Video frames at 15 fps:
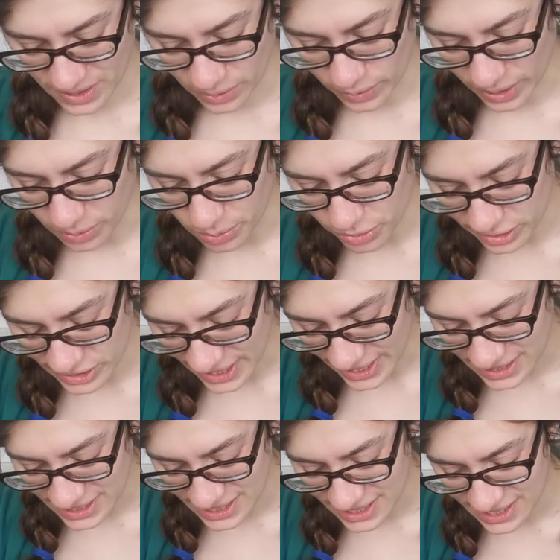well,
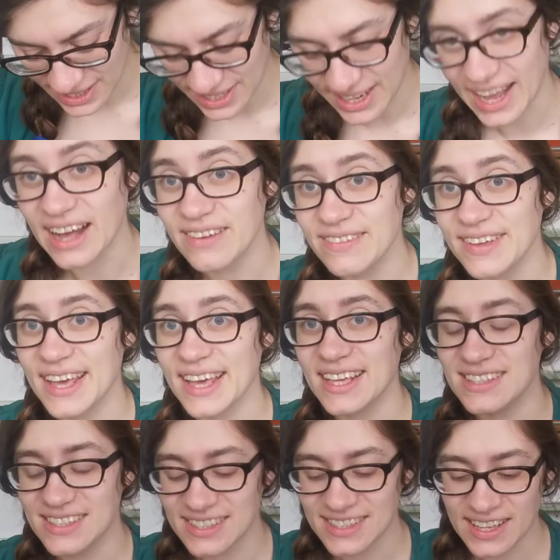project that I have
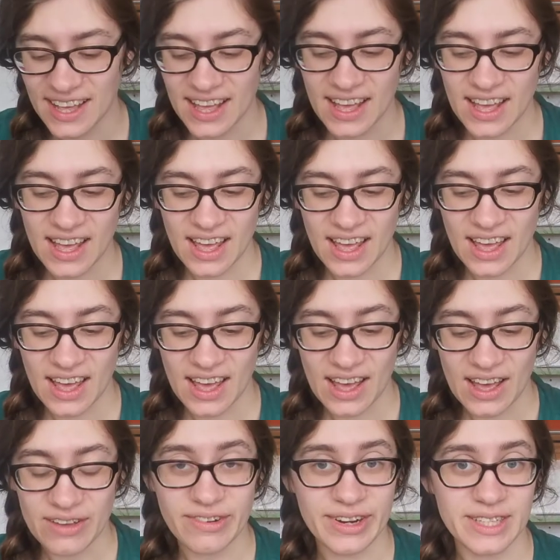is
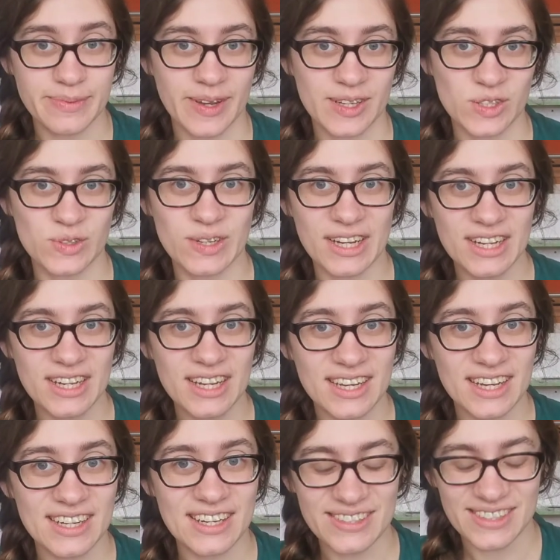a very special one,
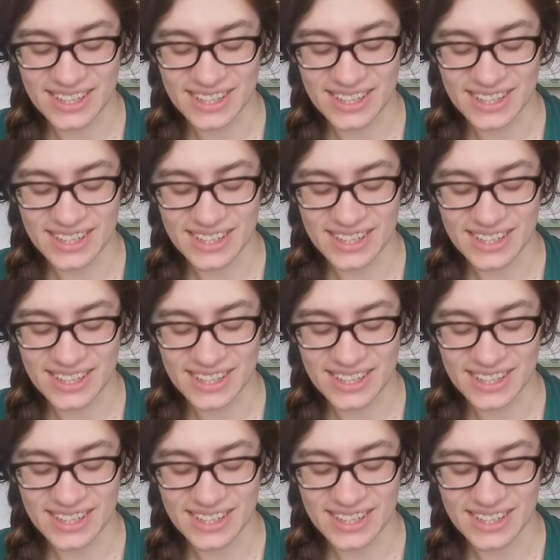a new